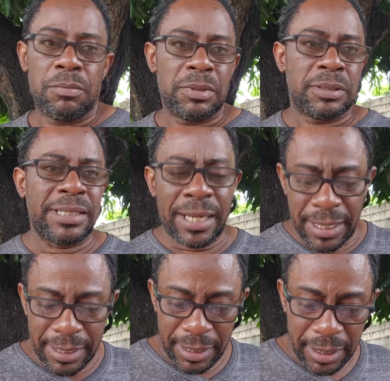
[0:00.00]

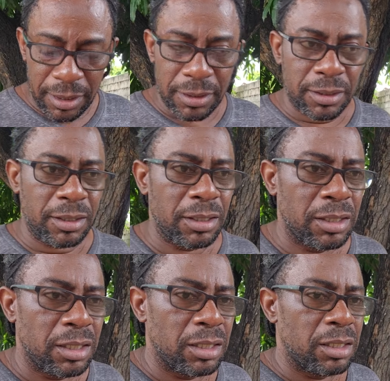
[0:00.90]
Secondly,
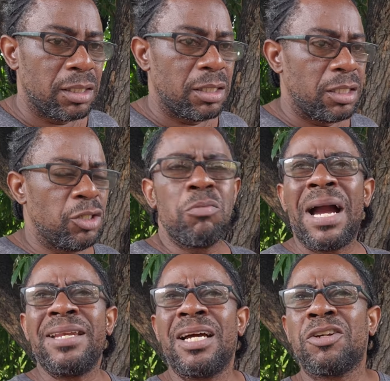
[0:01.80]
you
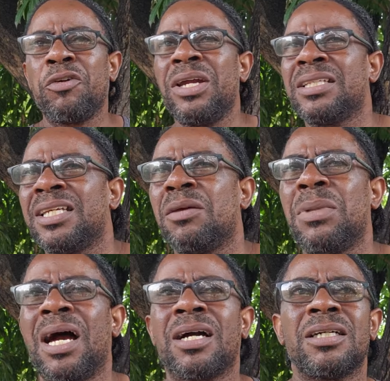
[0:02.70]
might not create any
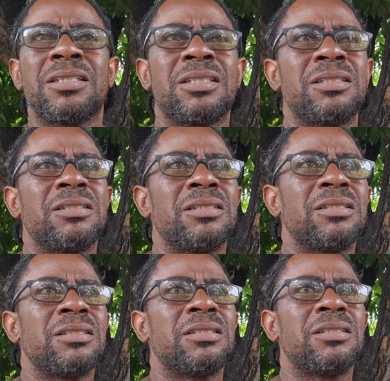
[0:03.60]
bloggers,
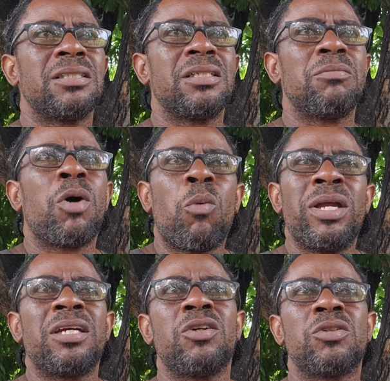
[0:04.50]
but
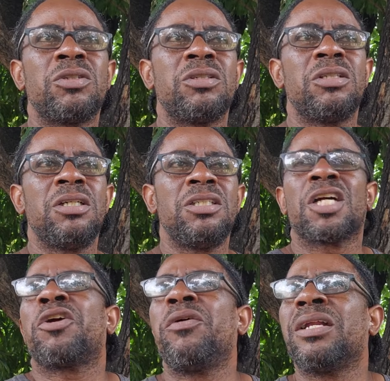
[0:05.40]
what you do?
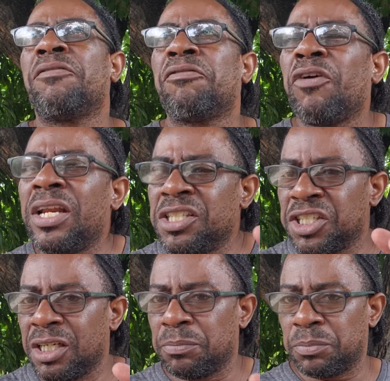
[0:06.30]
You create
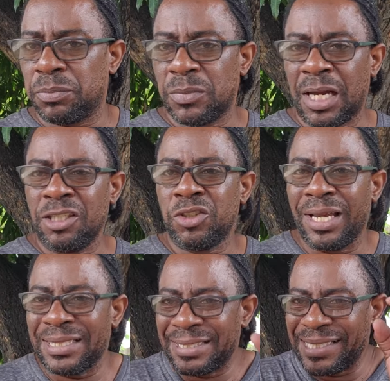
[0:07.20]
friendship and
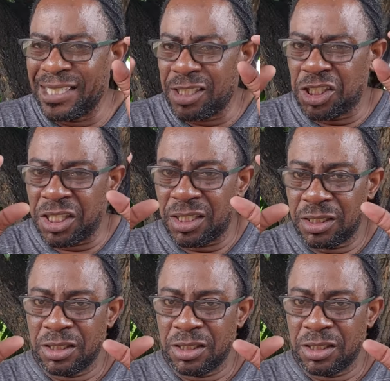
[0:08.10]
try a synergy